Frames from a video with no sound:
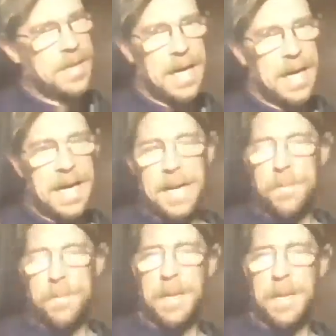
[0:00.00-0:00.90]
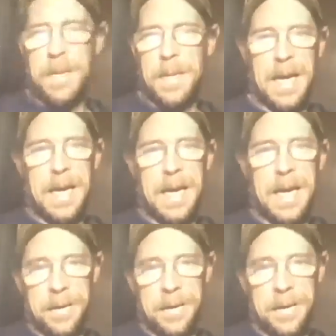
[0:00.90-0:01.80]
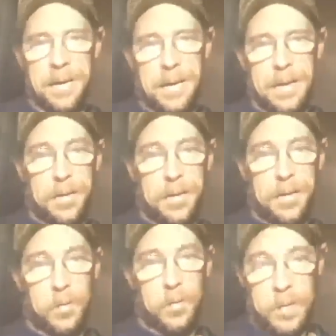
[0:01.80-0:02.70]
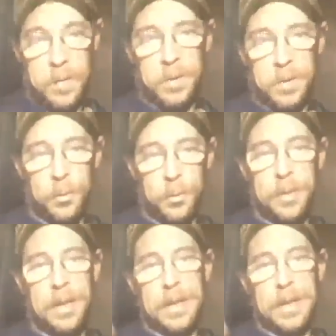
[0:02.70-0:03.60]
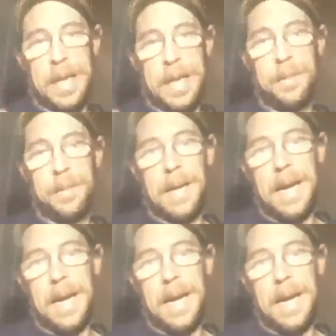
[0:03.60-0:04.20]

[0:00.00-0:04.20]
kind of hit and miss at 6 o'clock Central Louisiana time,